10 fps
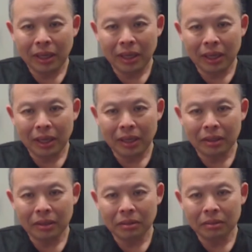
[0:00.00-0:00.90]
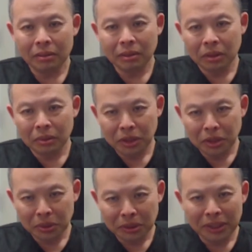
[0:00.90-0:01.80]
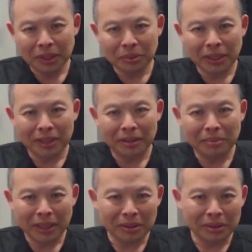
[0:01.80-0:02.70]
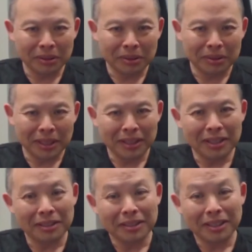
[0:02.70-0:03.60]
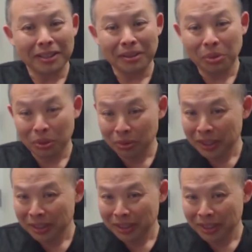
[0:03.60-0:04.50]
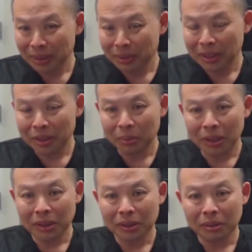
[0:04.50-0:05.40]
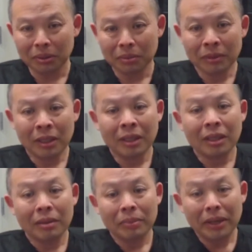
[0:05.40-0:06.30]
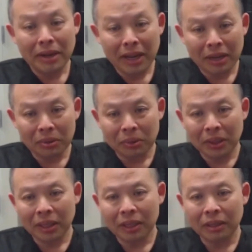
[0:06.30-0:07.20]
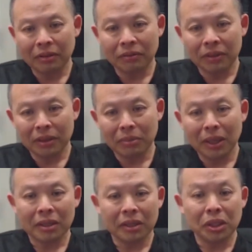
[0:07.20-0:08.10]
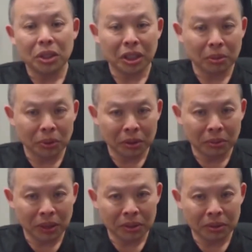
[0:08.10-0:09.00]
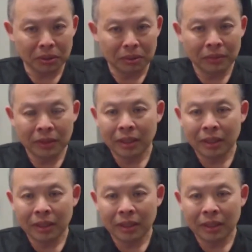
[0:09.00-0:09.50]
And you know, in the old days we had methadone, and then in the more recent days we had Suboxone. But now we have uh, monthly injectable Suboxone